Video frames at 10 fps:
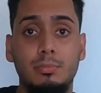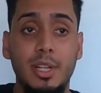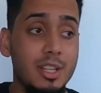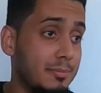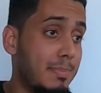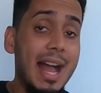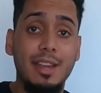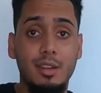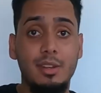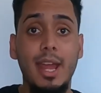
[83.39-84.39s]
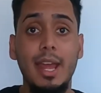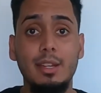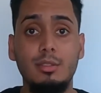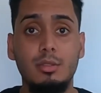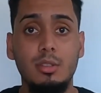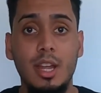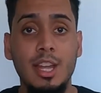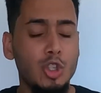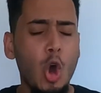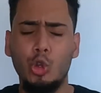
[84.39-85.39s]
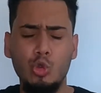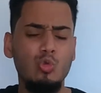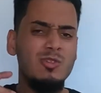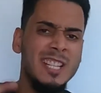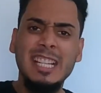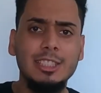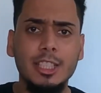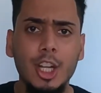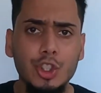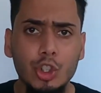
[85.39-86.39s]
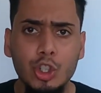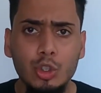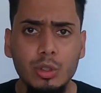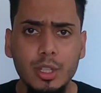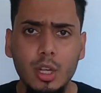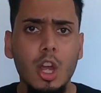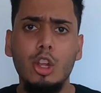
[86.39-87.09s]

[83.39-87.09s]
Because back in the days, it's you need to get your degree.